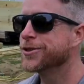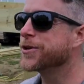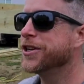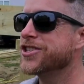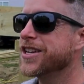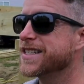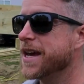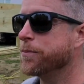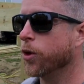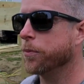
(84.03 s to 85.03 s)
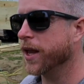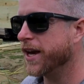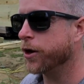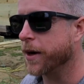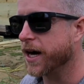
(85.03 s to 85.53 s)
So here's an example, a
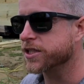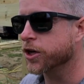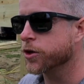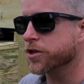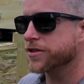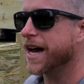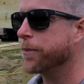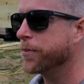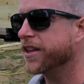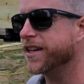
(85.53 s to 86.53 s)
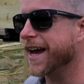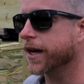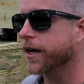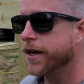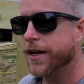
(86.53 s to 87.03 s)
planter box that goes on top of the deck.
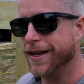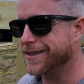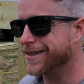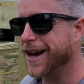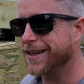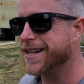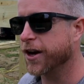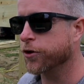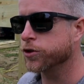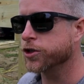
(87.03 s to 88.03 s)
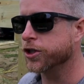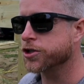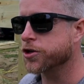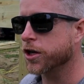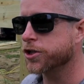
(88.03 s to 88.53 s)
It's not integral to your
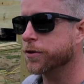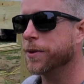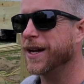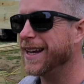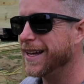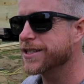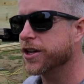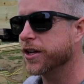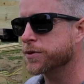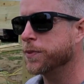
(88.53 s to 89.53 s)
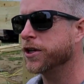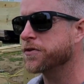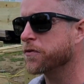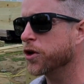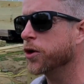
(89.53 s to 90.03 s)
structure, but it is going to experience
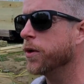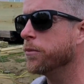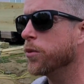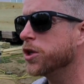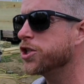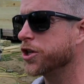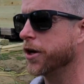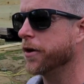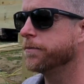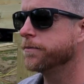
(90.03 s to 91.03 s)
frequent moisture.